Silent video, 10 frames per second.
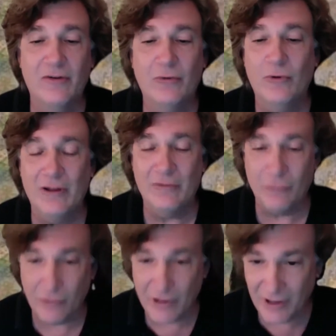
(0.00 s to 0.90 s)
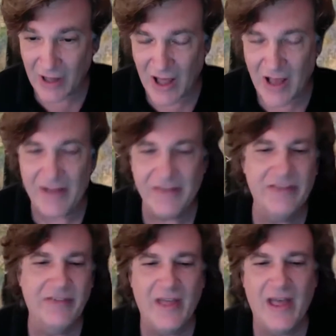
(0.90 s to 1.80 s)
we've realized
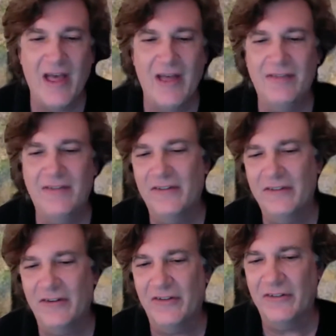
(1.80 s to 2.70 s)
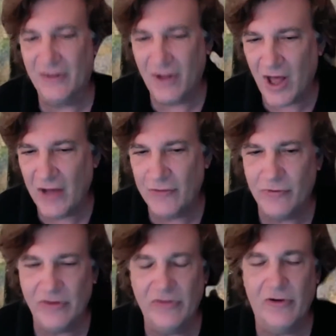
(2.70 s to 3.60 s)
that this does not
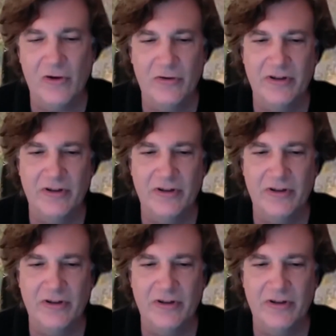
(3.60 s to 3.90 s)
result